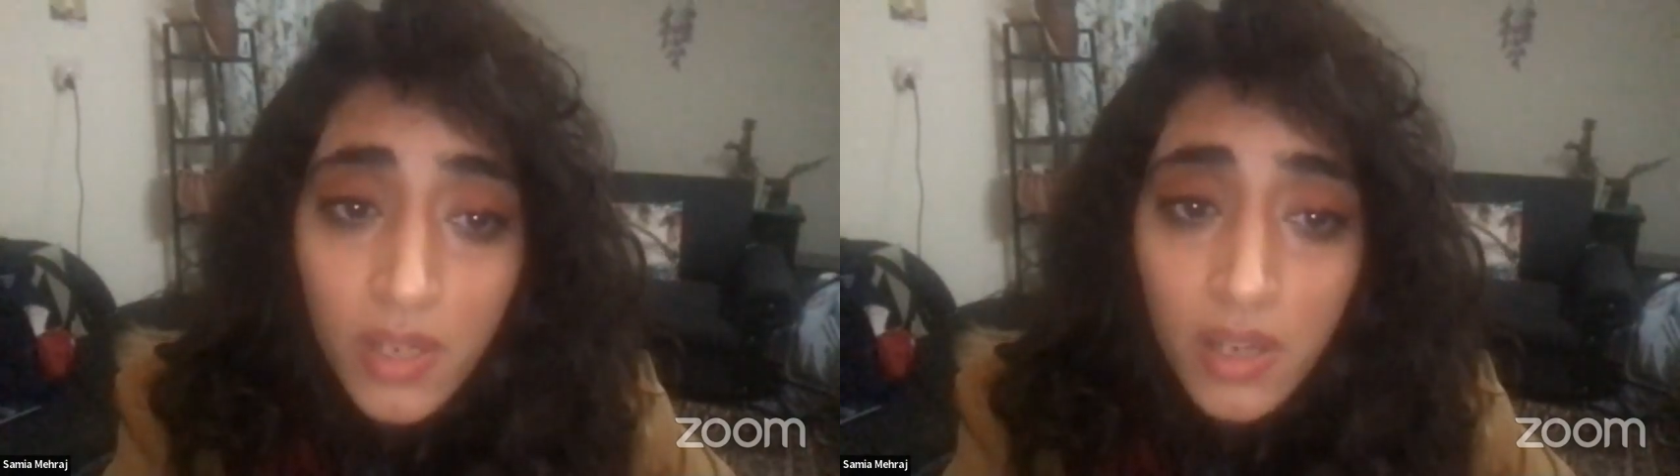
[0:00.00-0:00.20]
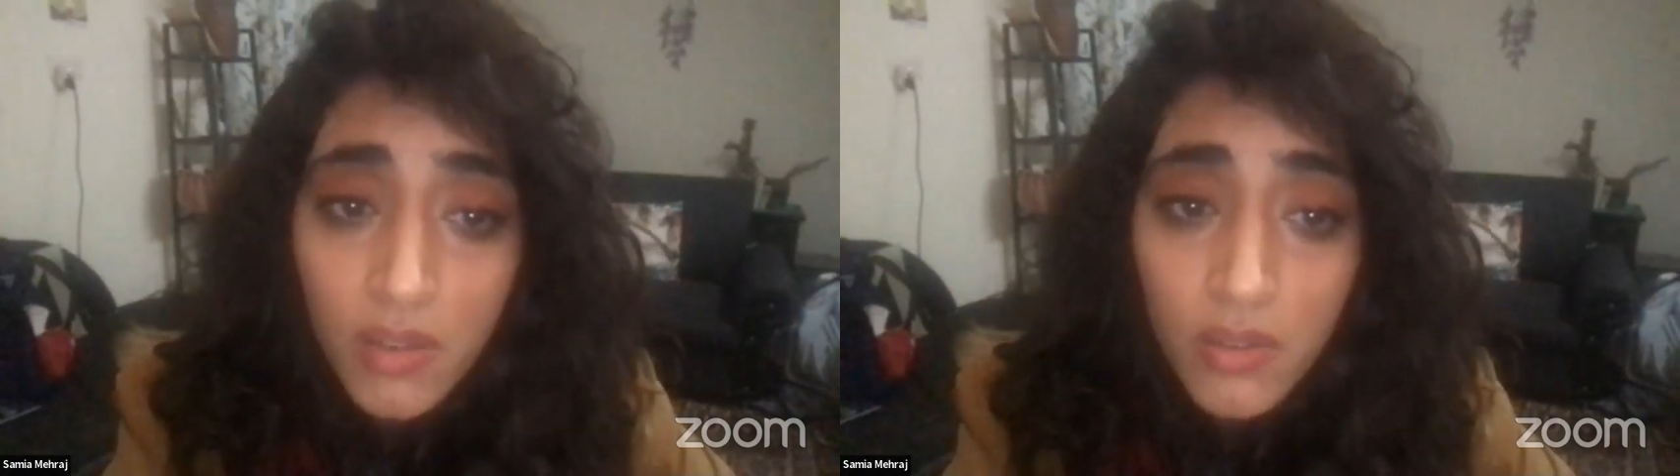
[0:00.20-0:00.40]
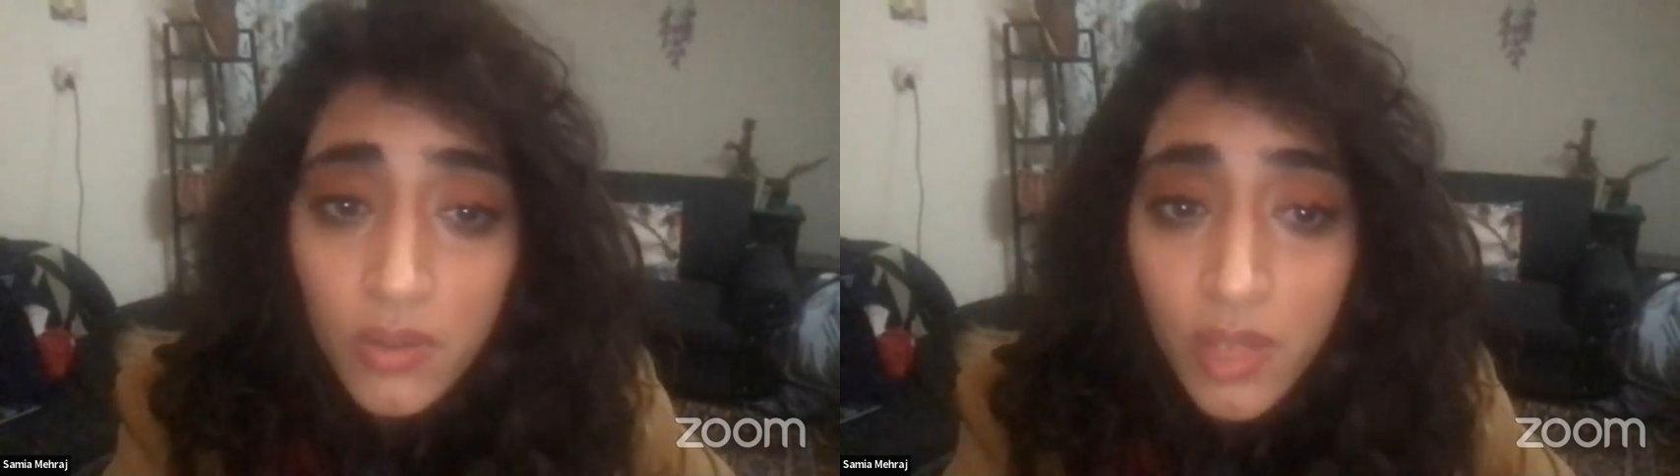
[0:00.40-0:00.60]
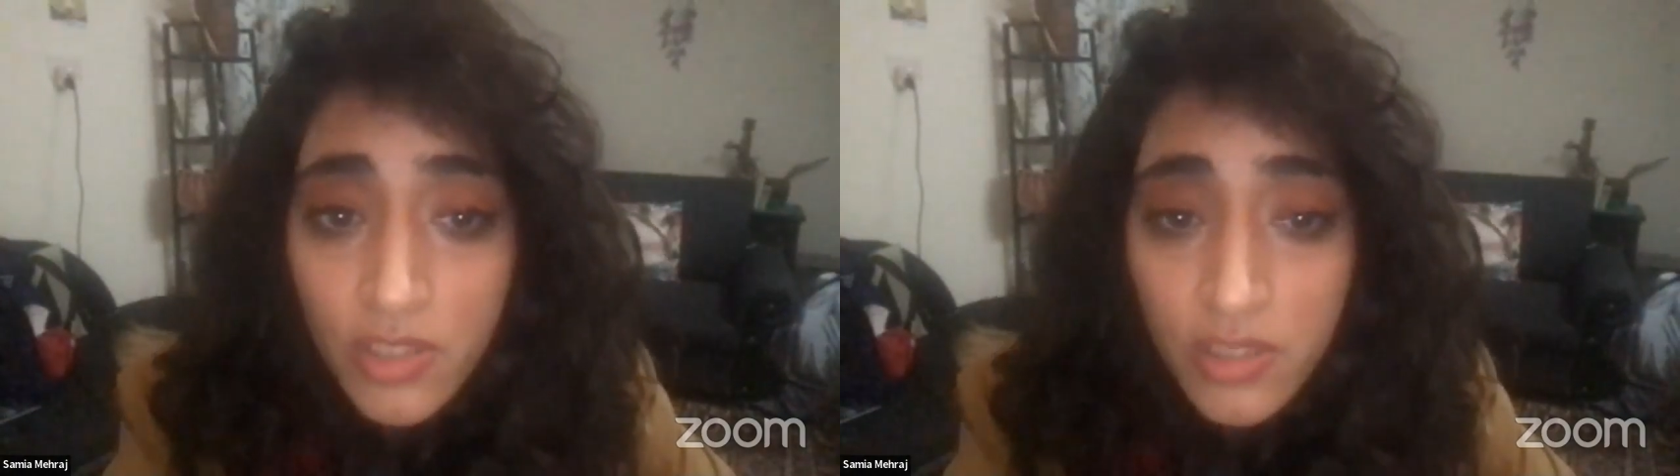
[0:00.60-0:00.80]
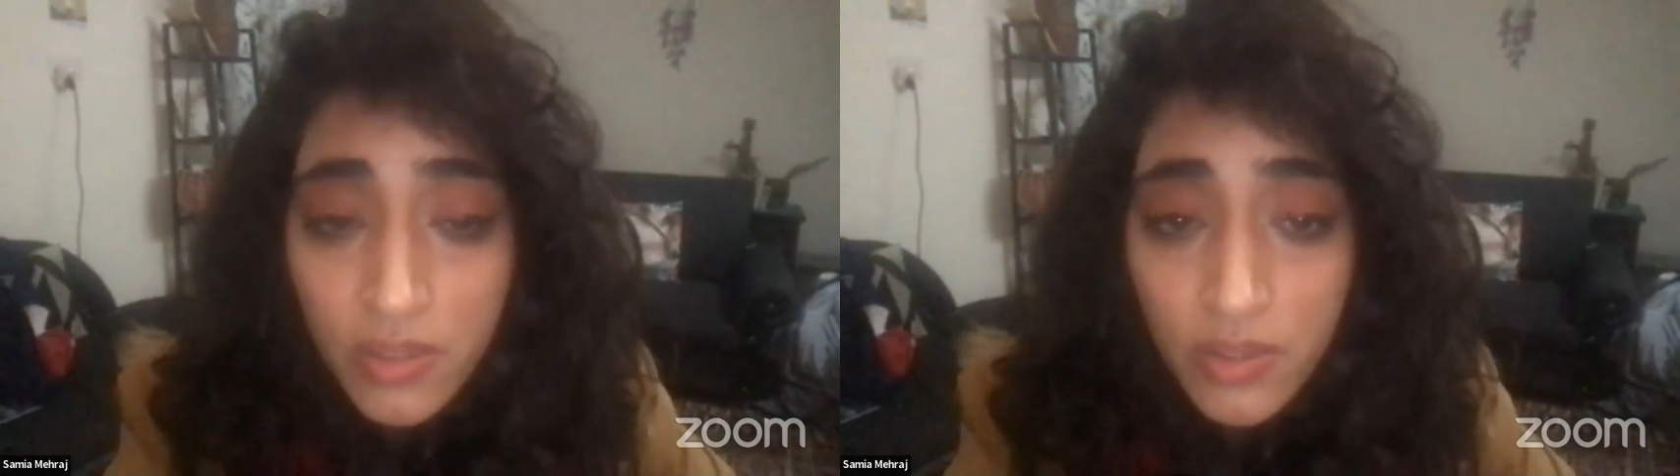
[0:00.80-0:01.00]
allow no
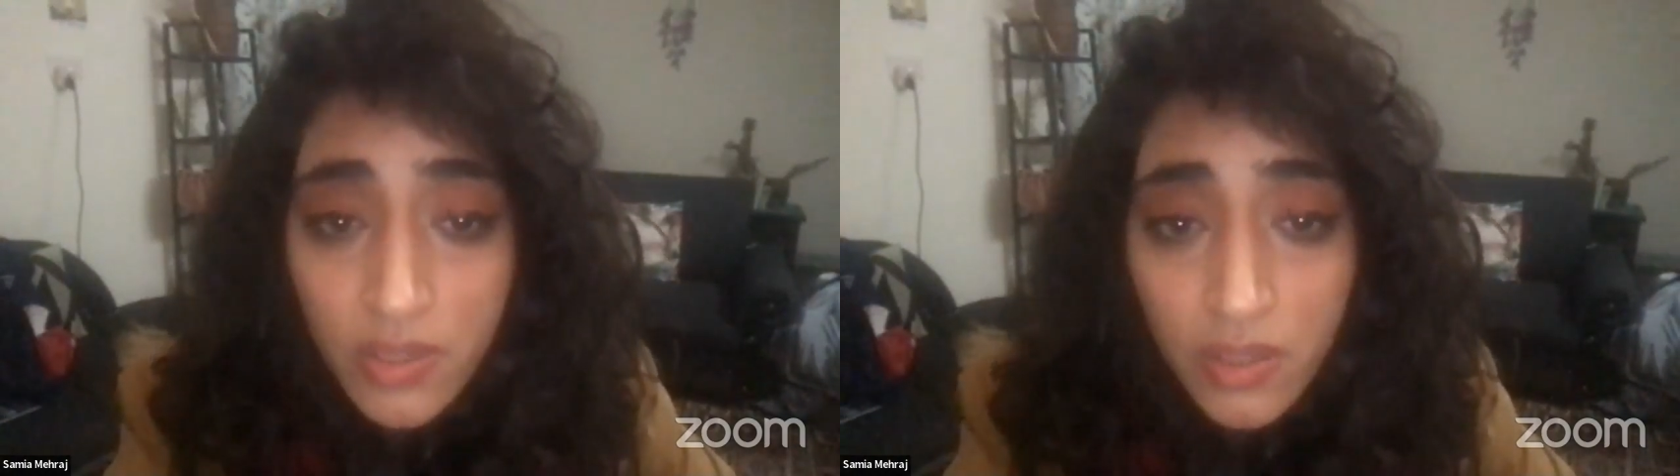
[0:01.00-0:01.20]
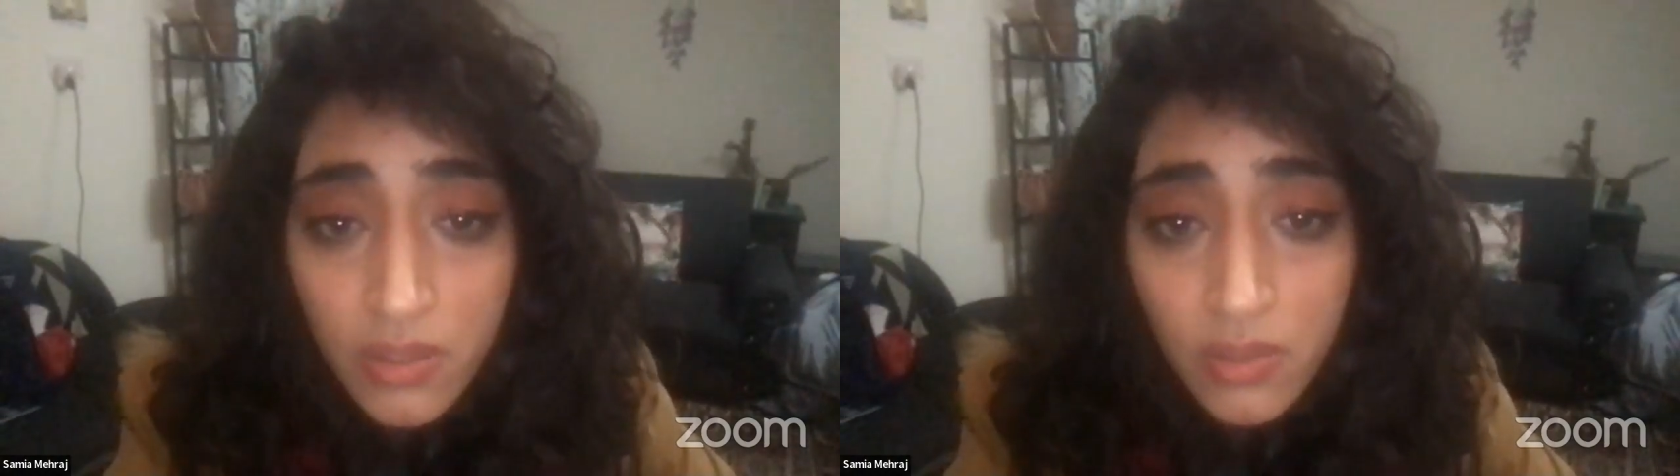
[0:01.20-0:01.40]
leisure to sit